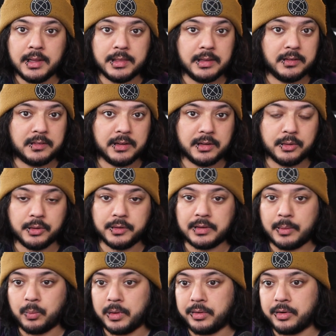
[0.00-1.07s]
these signals
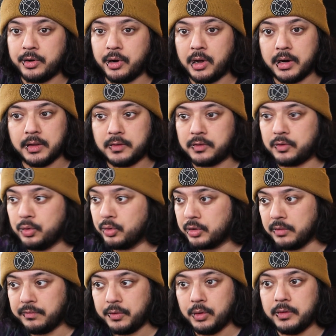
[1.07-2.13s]
and whether or not it's too
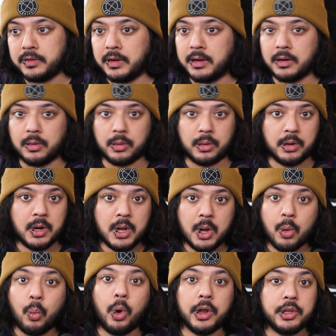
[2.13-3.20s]
confusing or
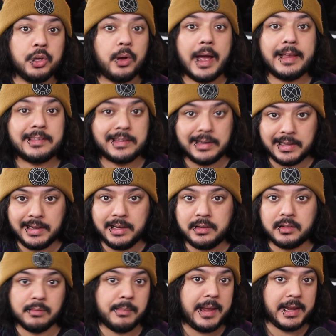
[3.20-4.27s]
what you guys need
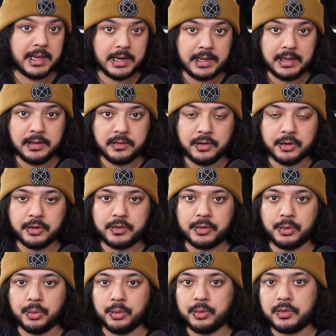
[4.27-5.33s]
to make it easier
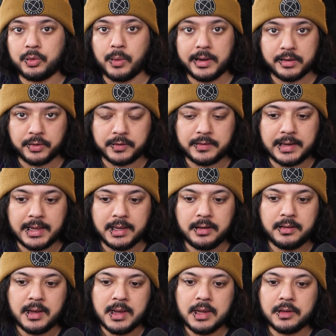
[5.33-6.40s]
to
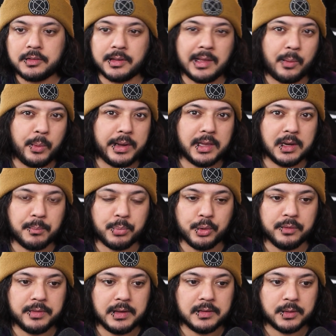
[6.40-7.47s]
understand so that we can
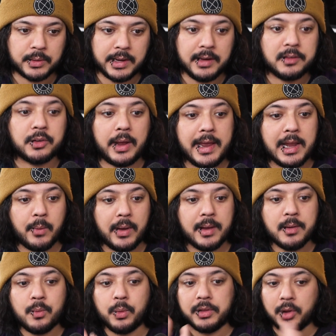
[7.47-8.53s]
improve these, okay? So anyway,
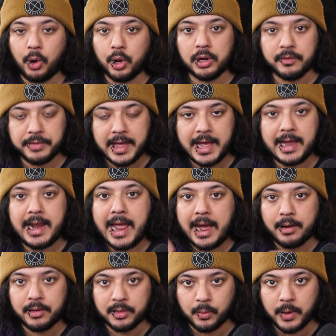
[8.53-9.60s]
with all of that
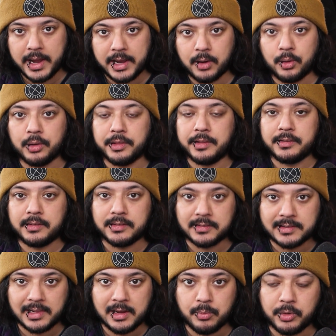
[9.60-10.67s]
out of the way, all the
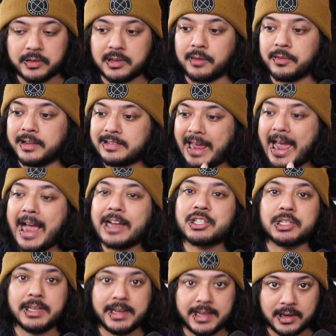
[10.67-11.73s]
disclaimer stuff, let's
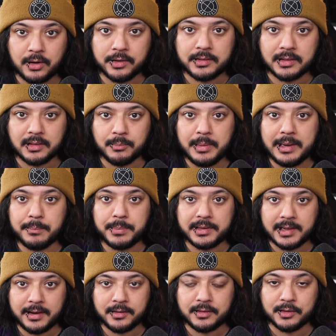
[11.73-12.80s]
actually get on to the meat and
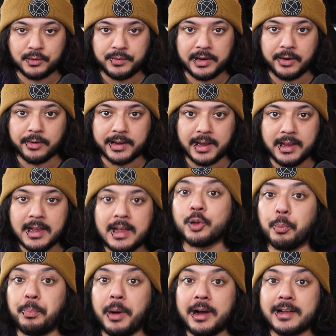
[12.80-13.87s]
potatoes of this video, okay? So
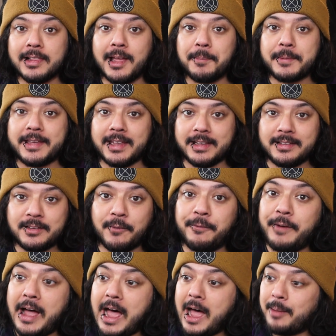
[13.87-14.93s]
buckle up, kids.
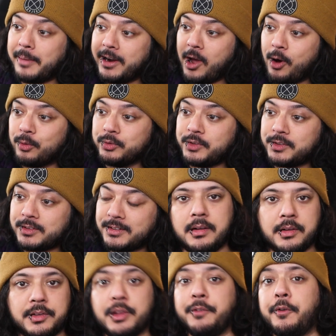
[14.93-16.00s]
Vamonos!
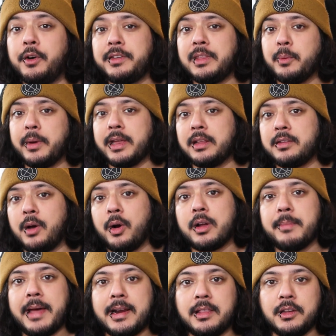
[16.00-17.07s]
So the first thing we're going to talk
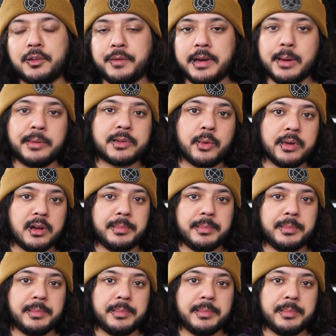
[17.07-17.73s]
about in this video is going